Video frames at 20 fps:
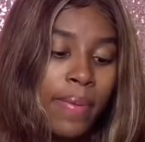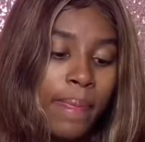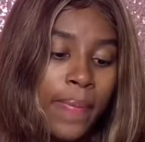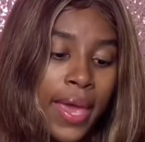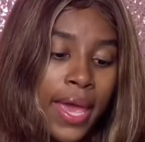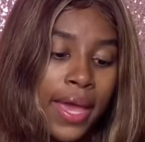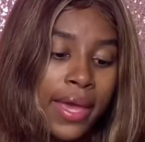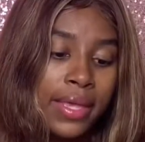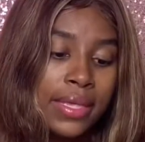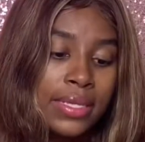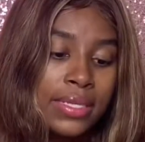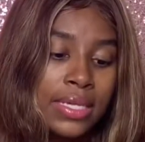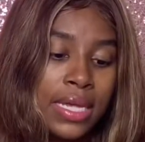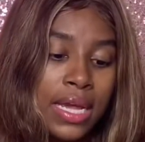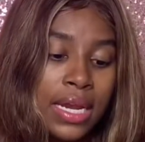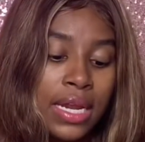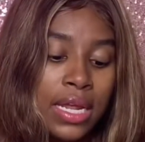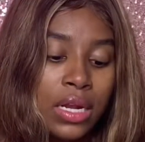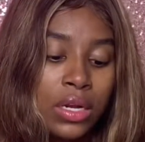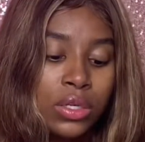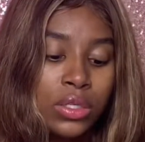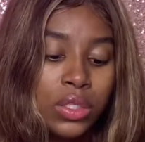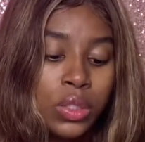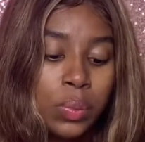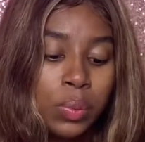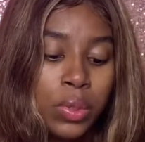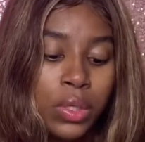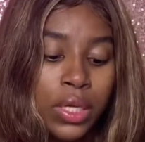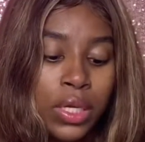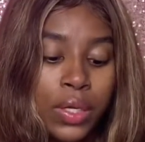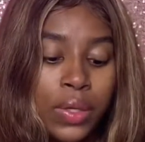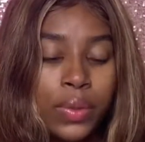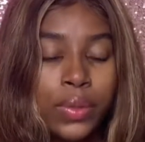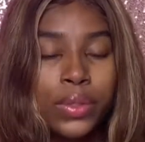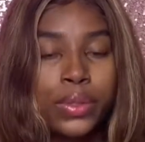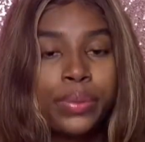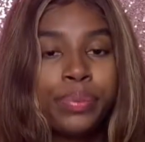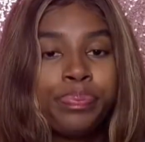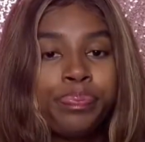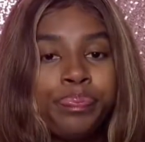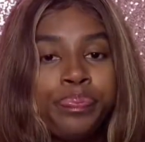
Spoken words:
base, and it looks pretty good.